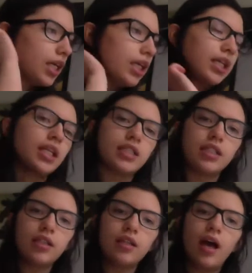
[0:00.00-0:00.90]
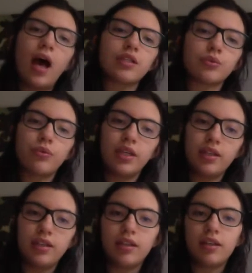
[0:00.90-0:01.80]
increasing as
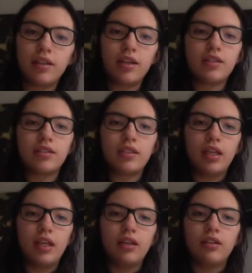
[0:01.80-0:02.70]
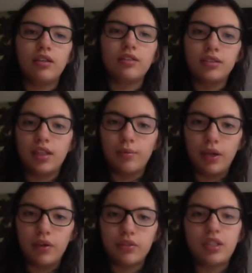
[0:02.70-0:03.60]
we increase the
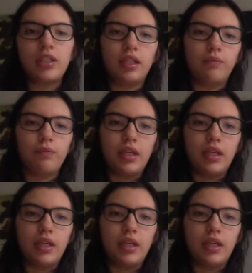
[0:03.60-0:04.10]
velocity,